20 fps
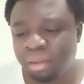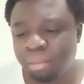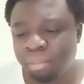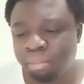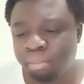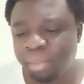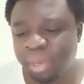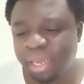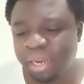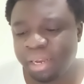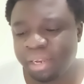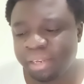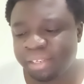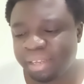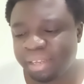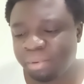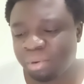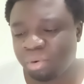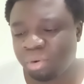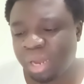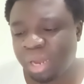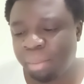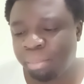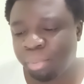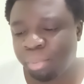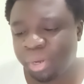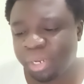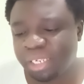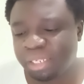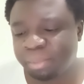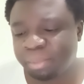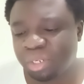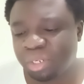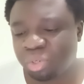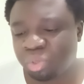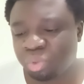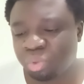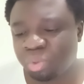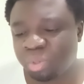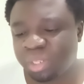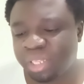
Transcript: made several appointments to